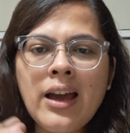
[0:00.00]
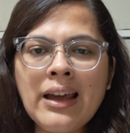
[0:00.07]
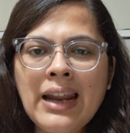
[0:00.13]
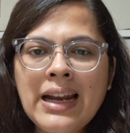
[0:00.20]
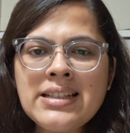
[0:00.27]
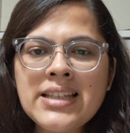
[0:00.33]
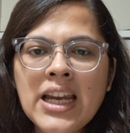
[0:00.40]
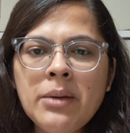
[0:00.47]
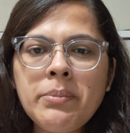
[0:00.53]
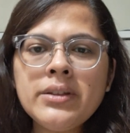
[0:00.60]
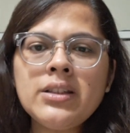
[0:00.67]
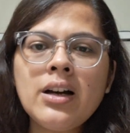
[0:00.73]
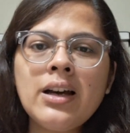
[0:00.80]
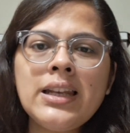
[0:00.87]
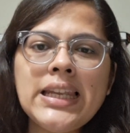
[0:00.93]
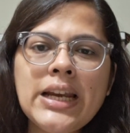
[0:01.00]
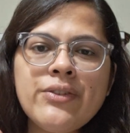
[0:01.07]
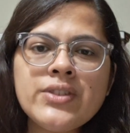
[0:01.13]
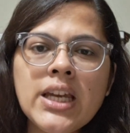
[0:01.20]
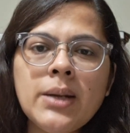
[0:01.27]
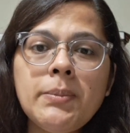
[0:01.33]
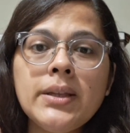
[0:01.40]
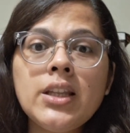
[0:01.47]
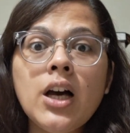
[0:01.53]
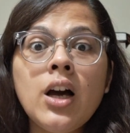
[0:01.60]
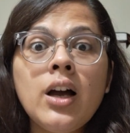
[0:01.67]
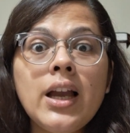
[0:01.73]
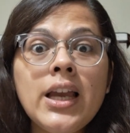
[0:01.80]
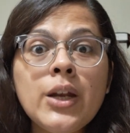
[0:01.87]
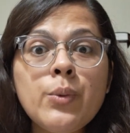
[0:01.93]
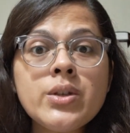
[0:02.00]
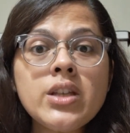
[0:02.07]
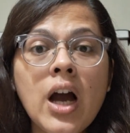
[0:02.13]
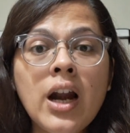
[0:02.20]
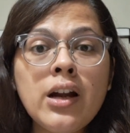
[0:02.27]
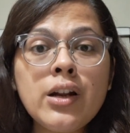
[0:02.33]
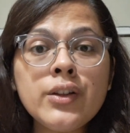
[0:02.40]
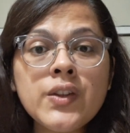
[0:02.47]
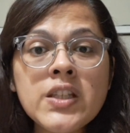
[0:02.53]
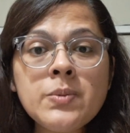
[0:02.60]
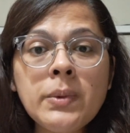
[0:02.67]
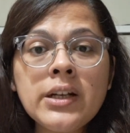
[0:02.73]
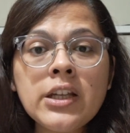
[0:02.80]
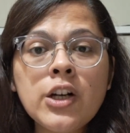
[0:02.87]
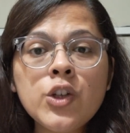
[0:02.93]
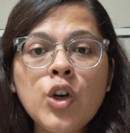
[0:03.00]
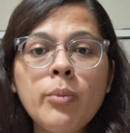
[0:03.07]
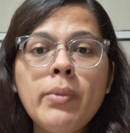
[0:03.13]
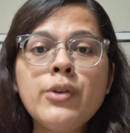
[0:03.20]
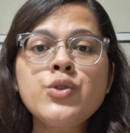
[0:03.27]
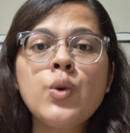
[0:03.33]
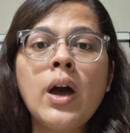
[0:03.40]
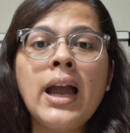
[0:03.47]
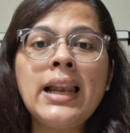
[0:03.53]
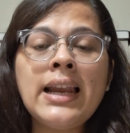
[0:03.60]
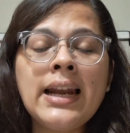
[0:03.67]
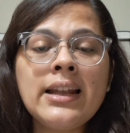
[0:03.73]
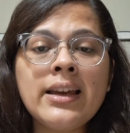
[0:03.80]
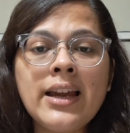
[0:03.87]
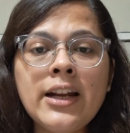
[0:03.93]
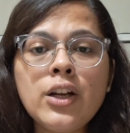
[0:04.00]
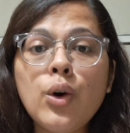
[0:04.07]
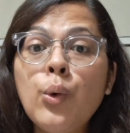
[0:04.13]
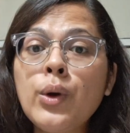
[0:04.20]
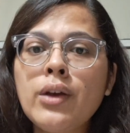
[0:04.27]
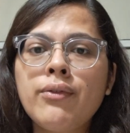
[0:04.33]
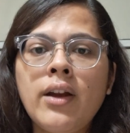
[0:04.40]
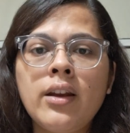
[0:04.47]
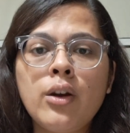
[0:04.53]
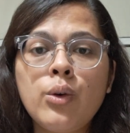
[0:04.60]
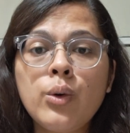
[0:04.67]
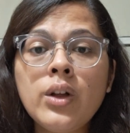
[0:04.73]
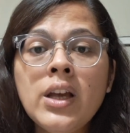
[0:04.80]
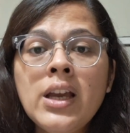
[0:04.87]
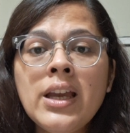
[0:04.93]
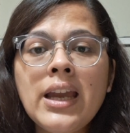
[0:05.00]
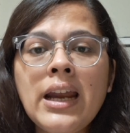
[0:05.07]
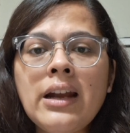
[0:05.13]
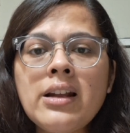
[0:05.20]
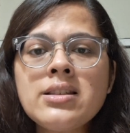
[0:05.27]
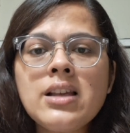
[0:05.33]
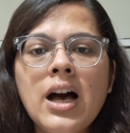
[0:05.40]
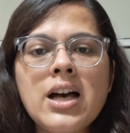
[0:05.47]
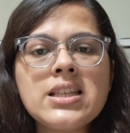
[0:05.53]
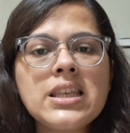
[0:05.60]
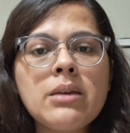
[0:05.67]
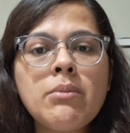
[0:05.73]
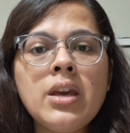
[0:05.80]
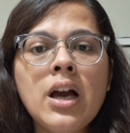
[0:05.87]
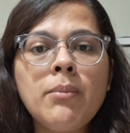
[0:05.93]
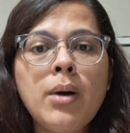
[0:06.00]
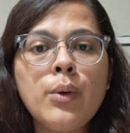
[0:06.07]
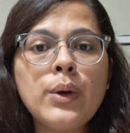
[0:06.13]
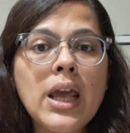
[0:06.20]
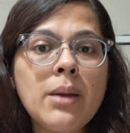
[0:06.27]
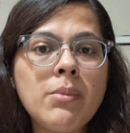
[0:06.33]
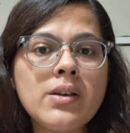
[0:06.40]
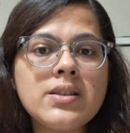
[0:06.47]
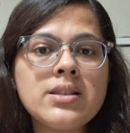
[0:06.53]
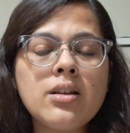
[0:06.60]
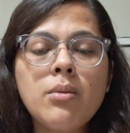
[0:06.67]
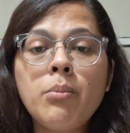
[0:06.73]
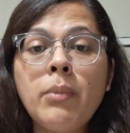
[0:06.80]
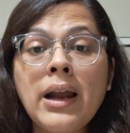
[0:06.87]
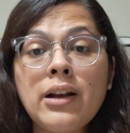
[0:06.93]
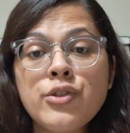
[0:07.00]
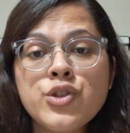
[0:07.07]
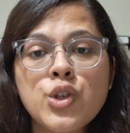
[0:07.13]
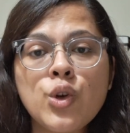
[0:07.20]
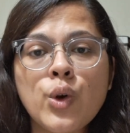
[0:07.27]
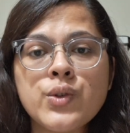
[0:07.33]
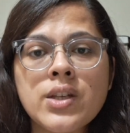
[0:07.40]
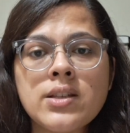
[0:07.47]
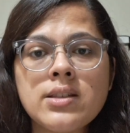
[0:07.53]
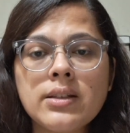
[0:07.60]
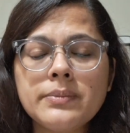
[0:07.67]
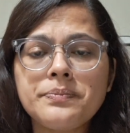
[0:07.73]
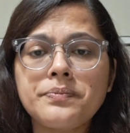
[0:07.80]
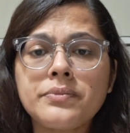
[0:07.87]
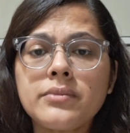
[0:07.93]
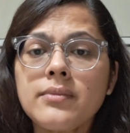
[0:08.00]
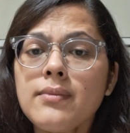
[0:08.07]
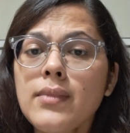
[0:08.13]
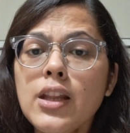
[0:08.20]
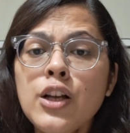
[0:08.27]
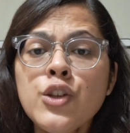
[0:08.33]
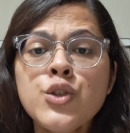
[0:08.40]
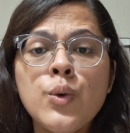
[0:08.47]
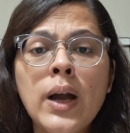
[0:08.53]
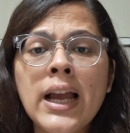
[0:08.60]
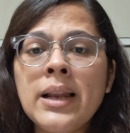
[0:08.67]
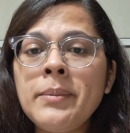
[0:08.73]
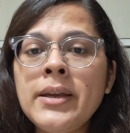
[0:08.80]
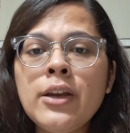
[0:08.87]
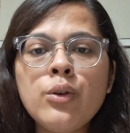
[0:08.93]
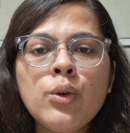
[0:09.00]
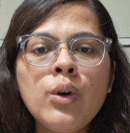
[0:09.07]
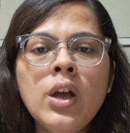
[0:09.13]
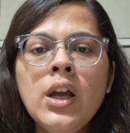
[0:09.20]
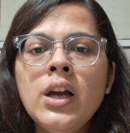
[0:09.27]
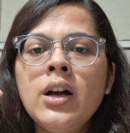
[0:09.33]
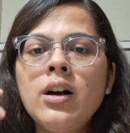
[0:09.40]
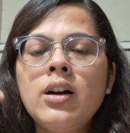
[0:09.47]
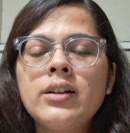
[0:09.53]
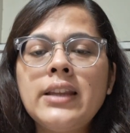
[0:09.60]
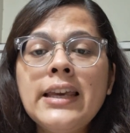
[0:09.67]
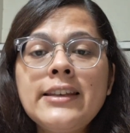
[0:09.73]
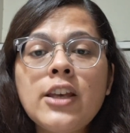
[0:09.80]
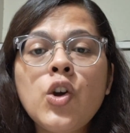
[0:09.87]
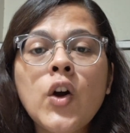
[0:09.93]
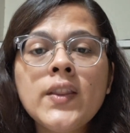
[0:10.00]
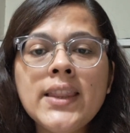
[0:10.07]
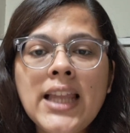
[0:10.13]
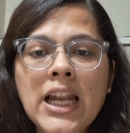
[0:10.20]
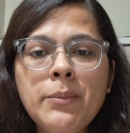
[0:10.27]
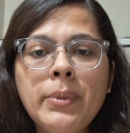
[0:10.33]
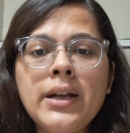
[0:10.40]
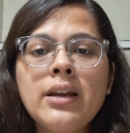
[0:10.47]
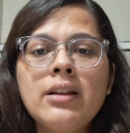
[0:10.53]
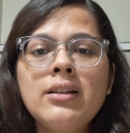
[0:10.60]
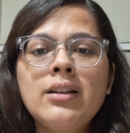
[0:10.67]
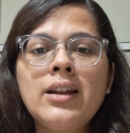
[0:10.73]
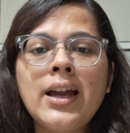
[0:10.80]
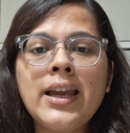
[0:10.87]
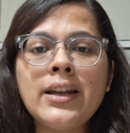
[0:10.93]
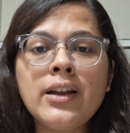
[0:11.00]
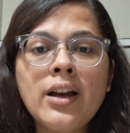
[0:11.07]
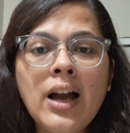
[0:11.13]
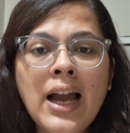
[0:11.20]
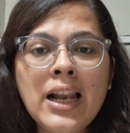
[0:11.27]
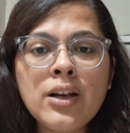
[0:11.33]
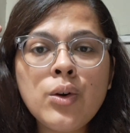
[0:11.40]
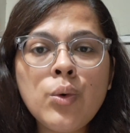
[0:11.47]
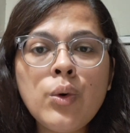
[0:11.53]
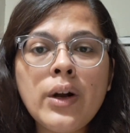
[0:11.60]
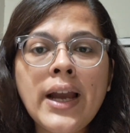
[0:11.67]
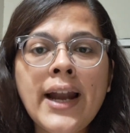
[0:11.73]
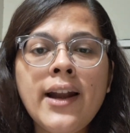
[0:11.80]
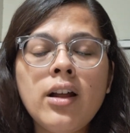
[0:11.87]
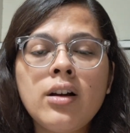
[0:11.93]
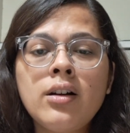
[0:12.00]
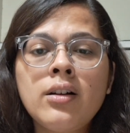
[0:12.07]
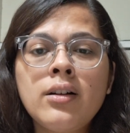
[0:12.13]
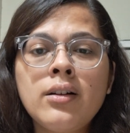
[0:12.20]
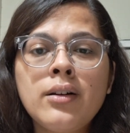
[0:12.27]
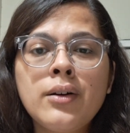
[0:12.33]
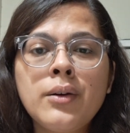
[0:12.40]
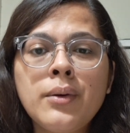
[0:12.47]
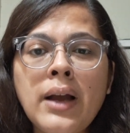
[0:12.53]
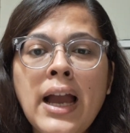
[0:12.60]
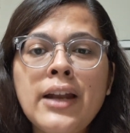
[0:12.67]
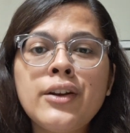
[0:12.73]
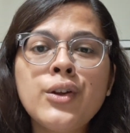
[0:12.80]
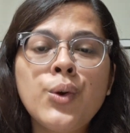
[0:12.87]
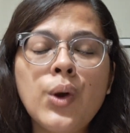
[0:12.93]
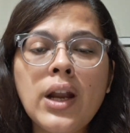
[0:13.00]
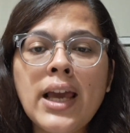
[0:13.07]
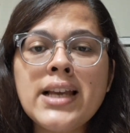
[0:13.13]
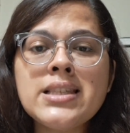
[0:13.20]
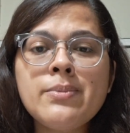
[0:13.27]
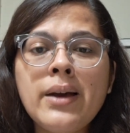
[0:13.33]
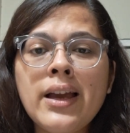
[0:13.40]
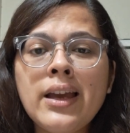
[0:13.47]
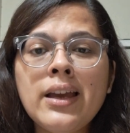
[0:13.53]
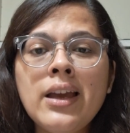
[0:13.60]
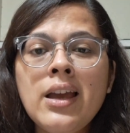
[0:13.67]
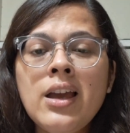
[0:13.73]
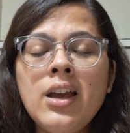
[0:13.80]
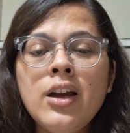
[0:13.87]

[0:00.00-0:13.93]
right side pe left side pe it was under this particular topic so i'll get a hint okay fine you know it is asking me about ms mitral stenosis so i'll be you know uh, thinking on that particular line i'll go ahead uh, and utilize my